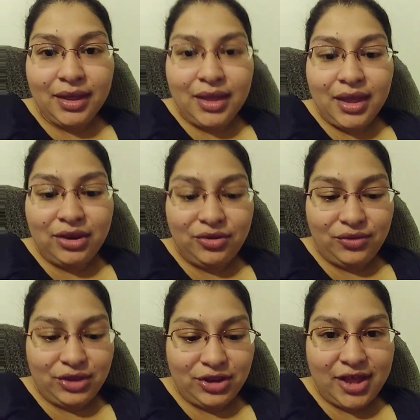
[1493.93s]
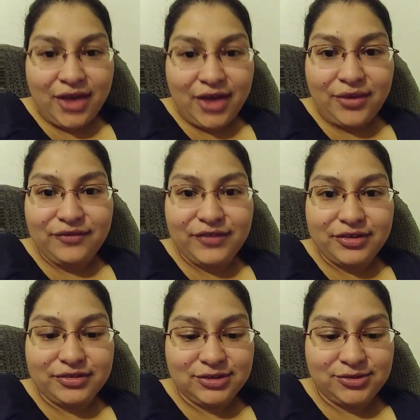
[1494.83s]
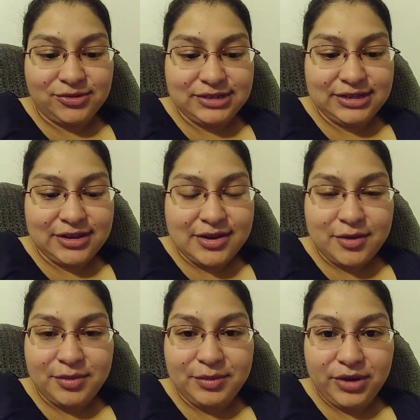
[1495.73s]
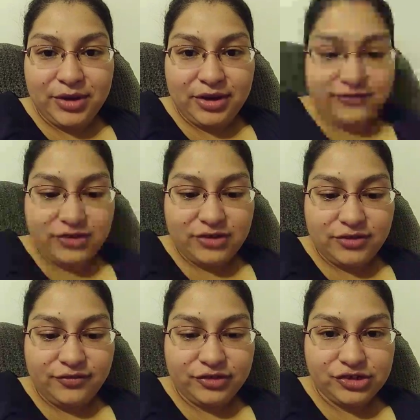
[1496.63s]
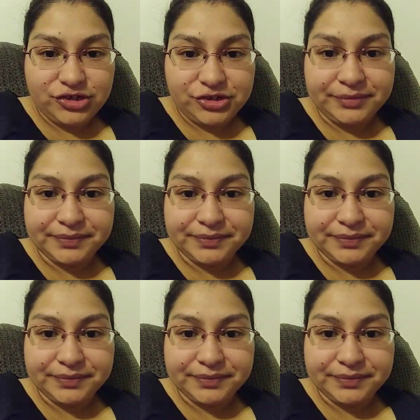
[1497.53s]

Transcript: I know how it feels, Goldie, and I'll be praying for you for sure.